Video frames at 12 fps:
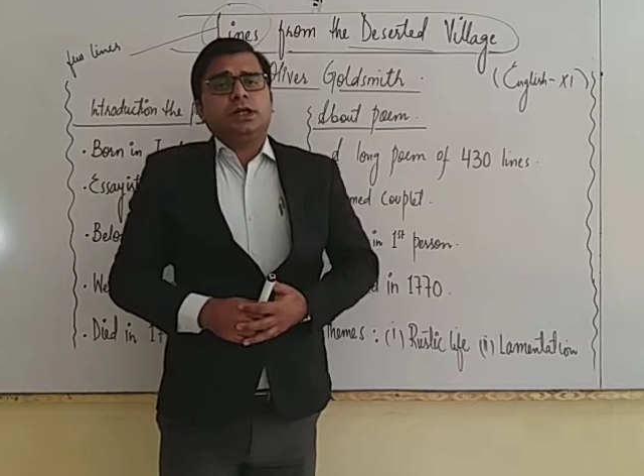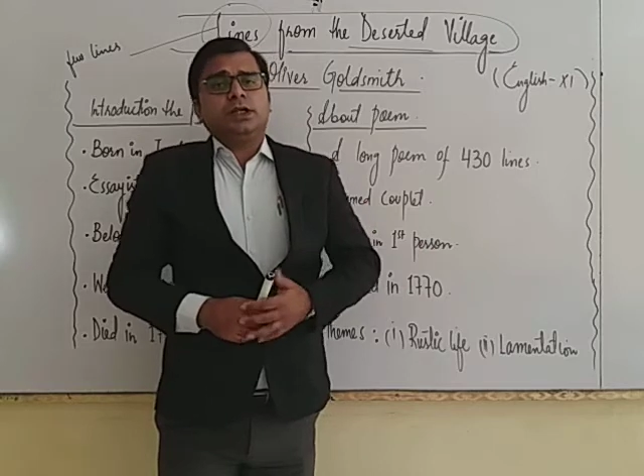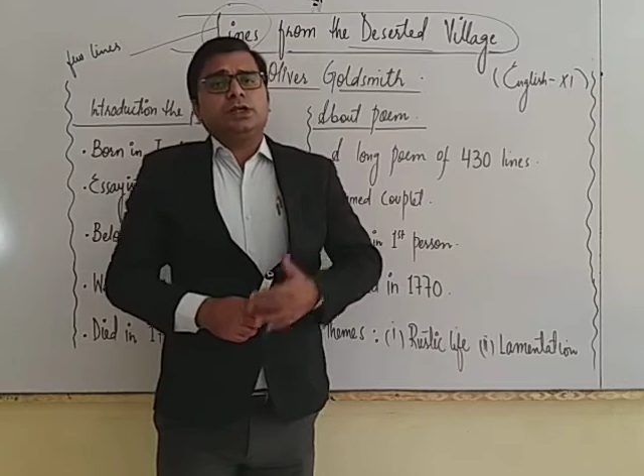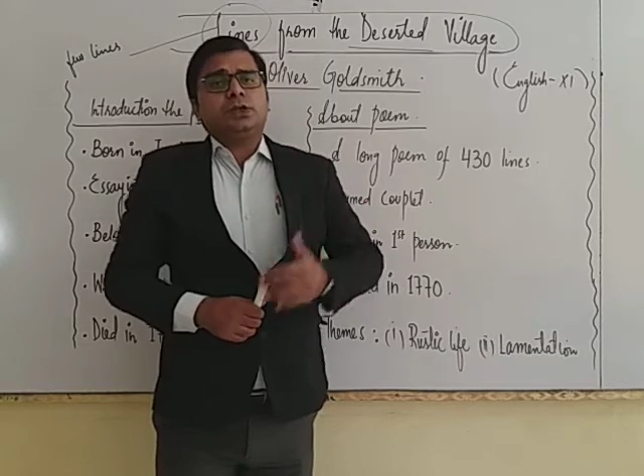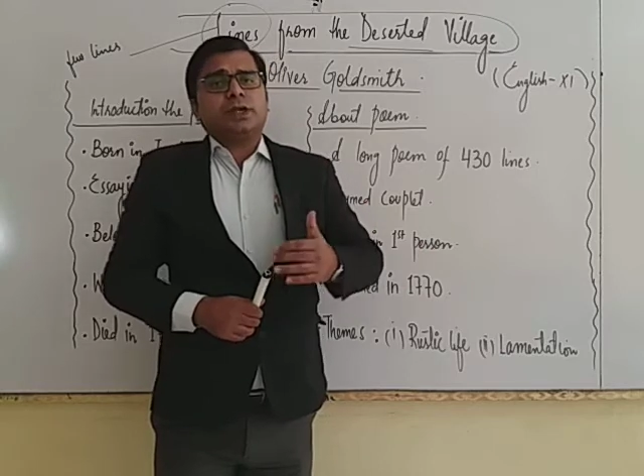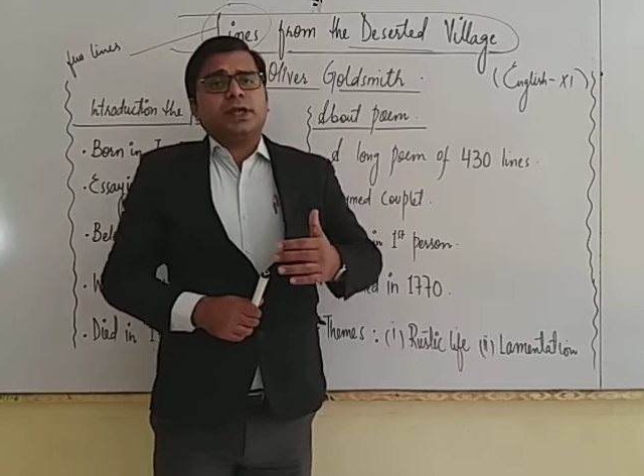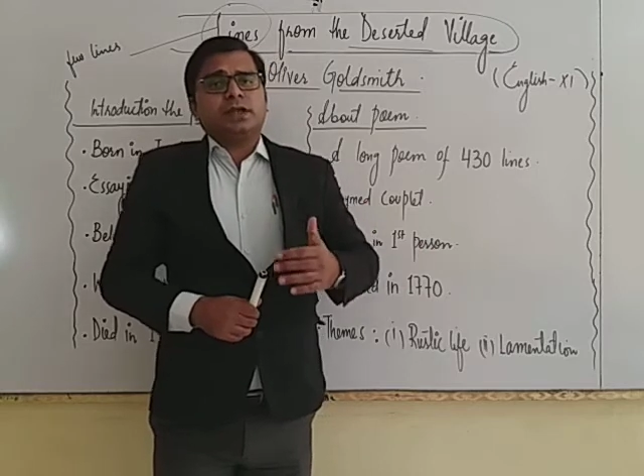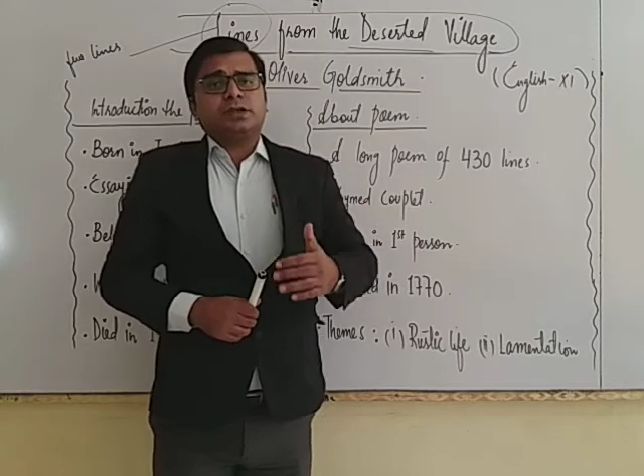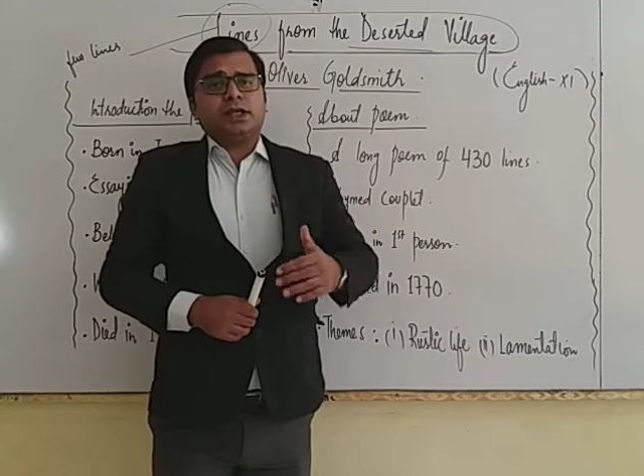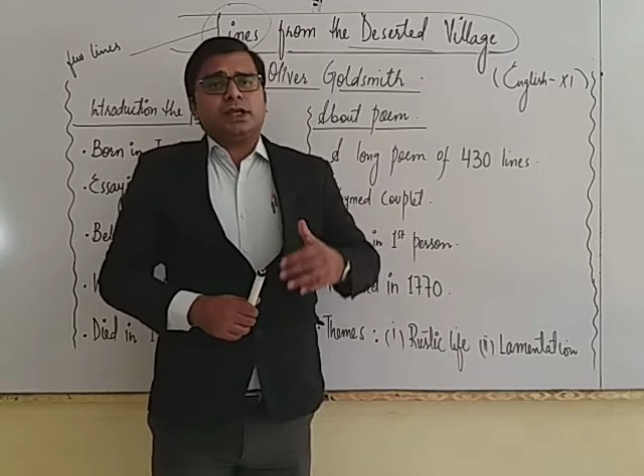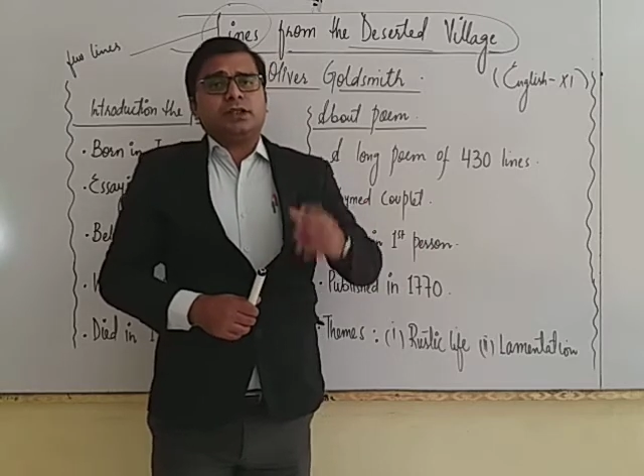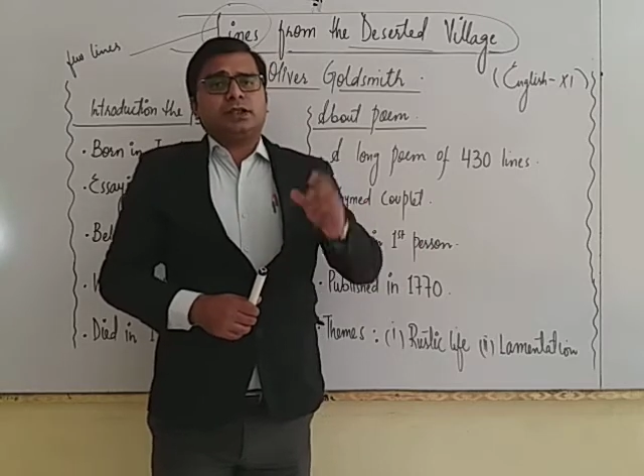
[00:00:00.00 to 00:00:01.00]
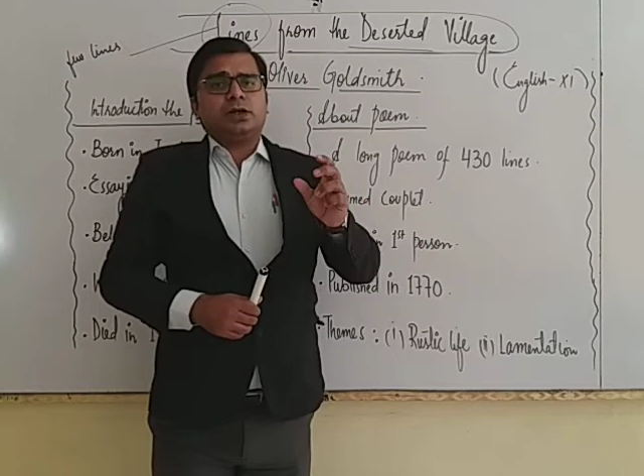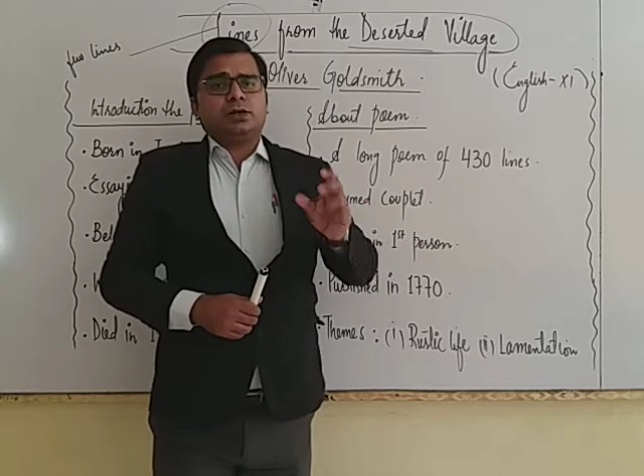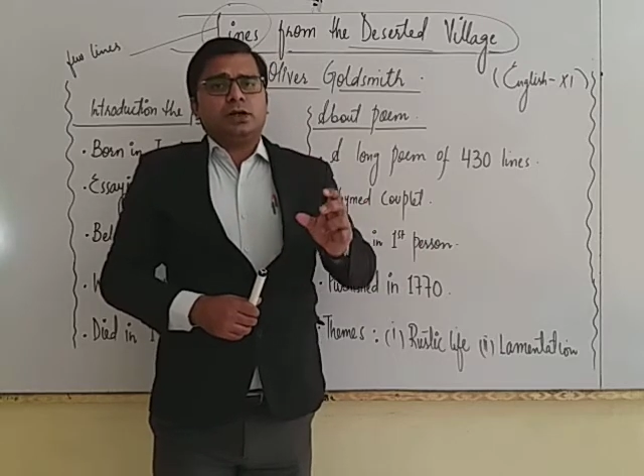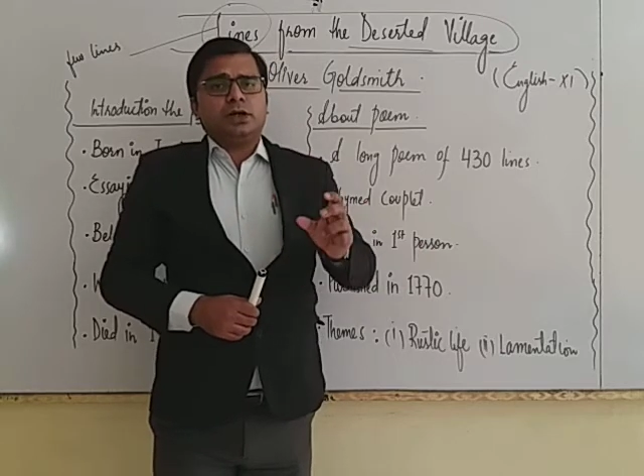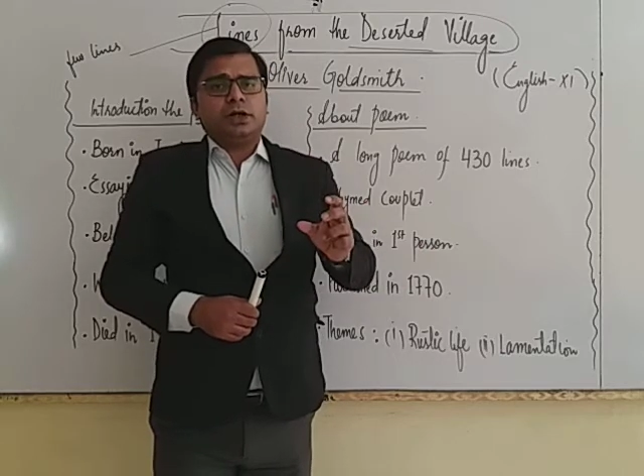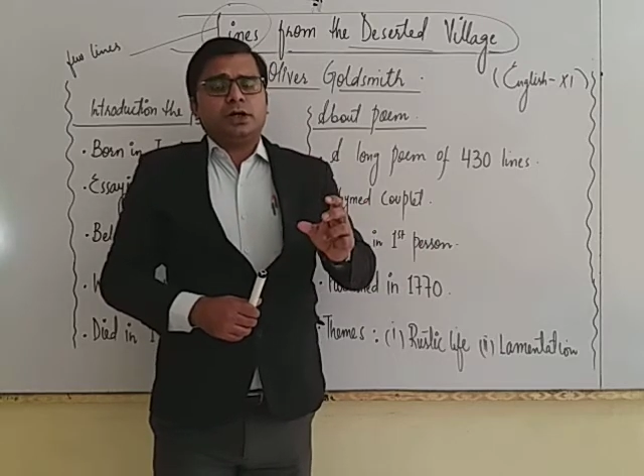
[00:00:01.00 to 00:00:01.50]
you can take the
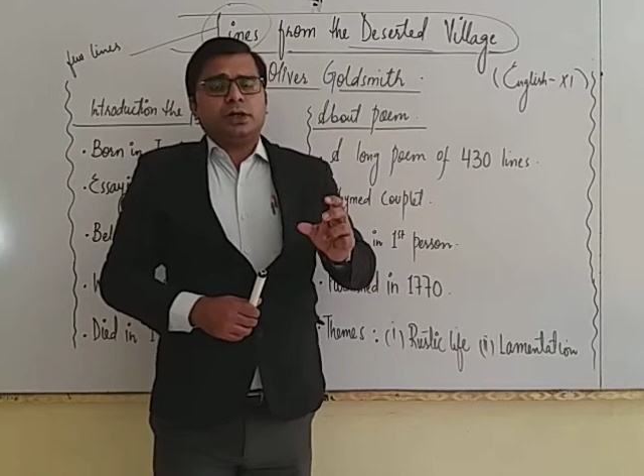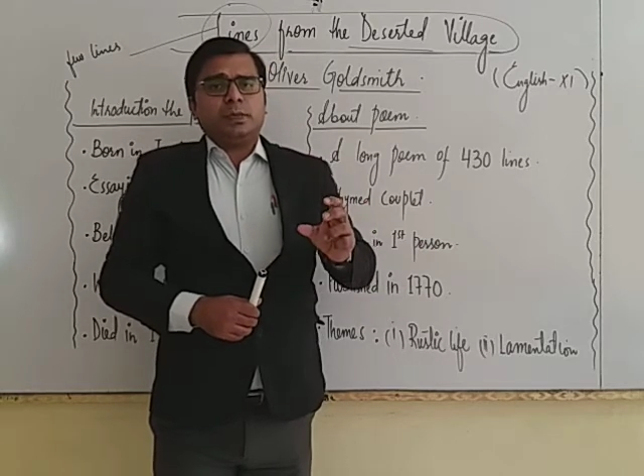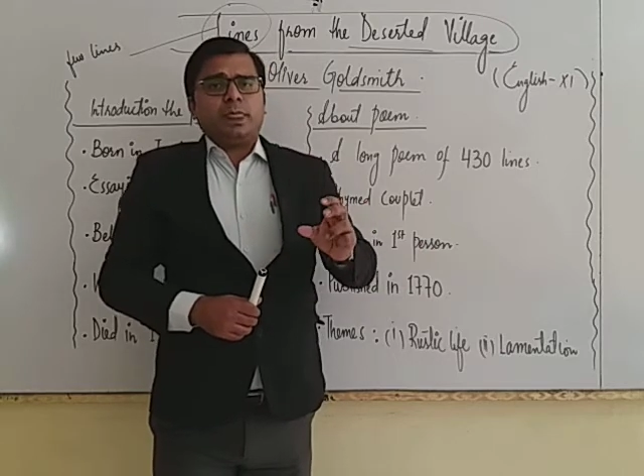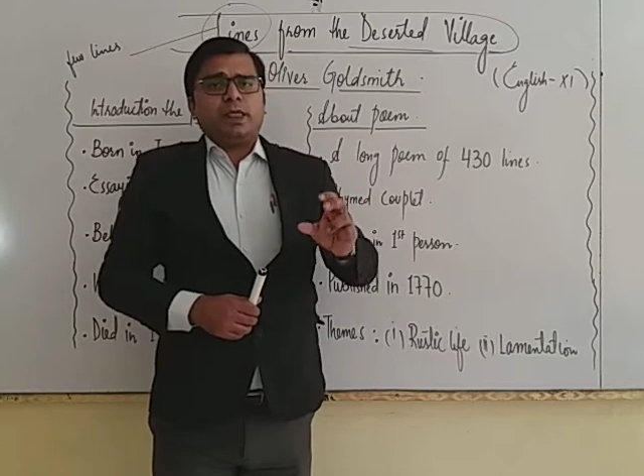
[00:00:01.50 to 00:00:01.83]
word